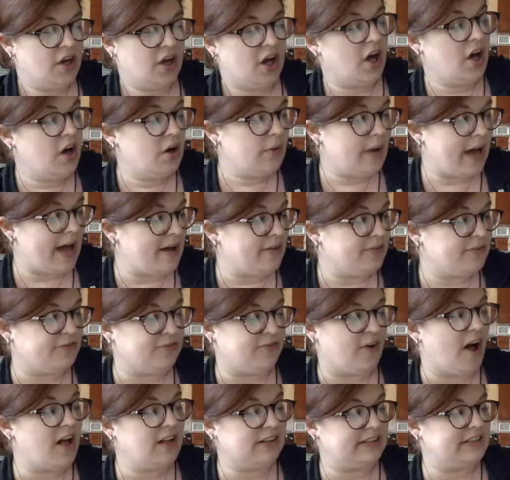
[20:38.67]
Oh, how
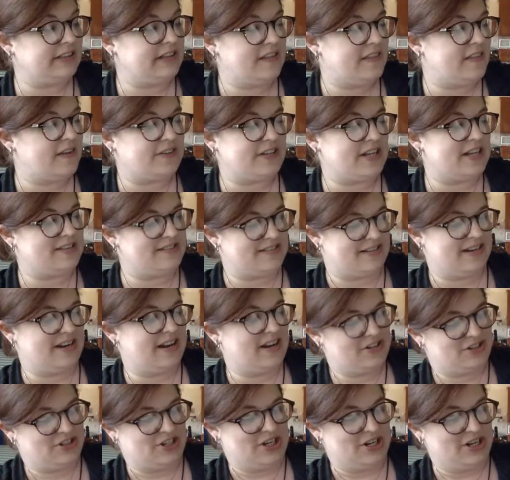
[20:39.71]
fallen in their
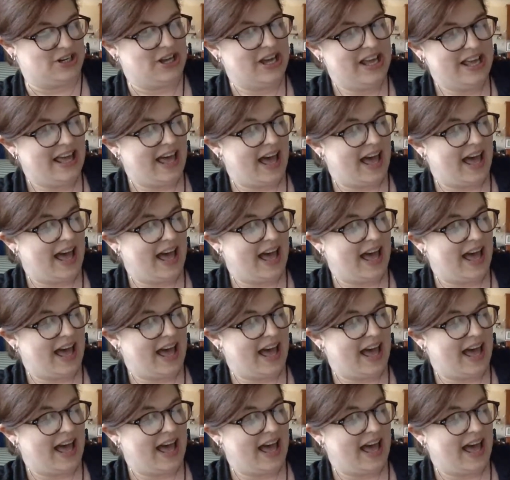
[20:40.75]
destination!